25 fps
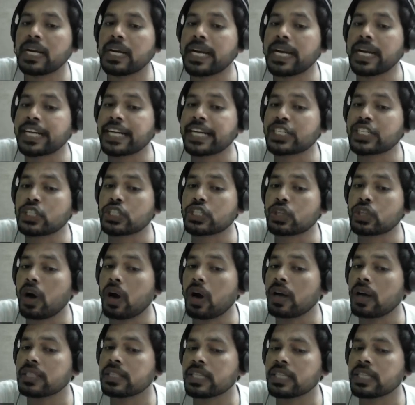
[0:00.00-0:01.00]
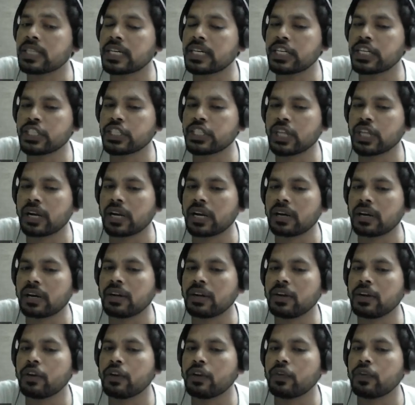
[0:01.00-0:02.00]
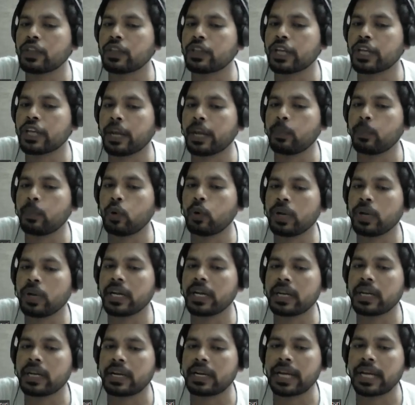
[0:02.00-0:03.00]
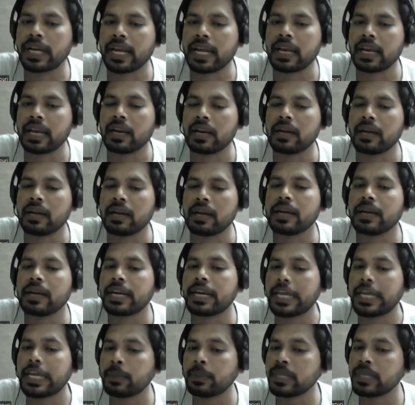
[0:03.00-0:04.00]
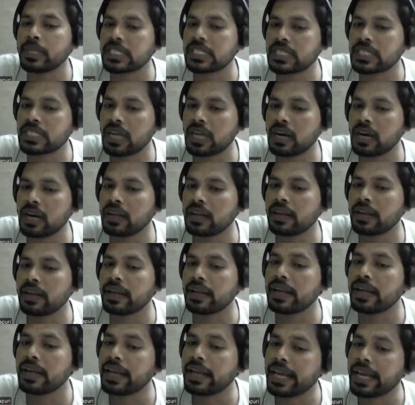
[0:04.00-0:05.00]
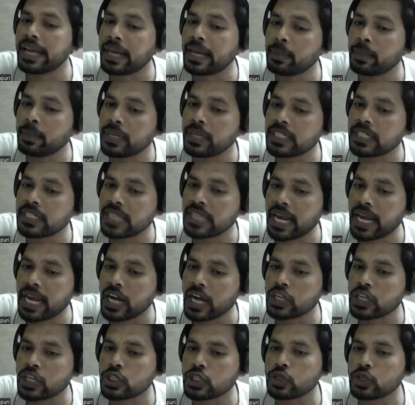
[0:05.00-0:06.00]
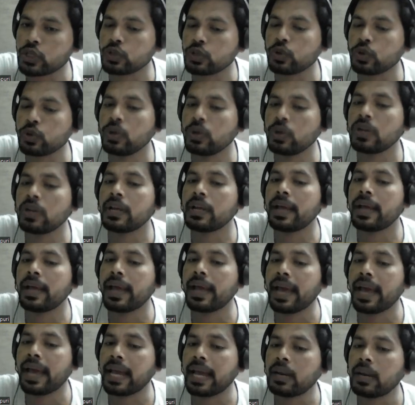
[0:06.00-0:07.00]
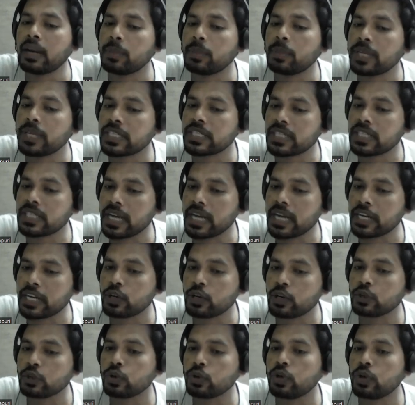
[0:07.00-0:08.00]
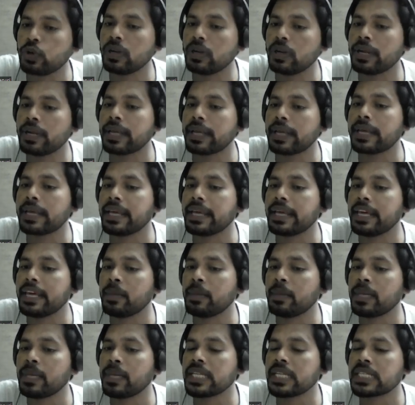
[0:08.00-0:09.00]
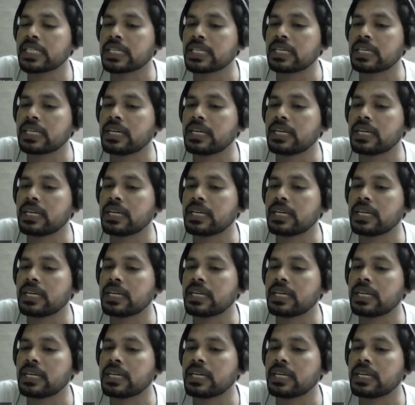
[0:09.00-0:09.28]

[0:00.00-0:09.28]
Next, third generation with mnemonic tail. T means third, A means anastrozole, L means letrozole, E means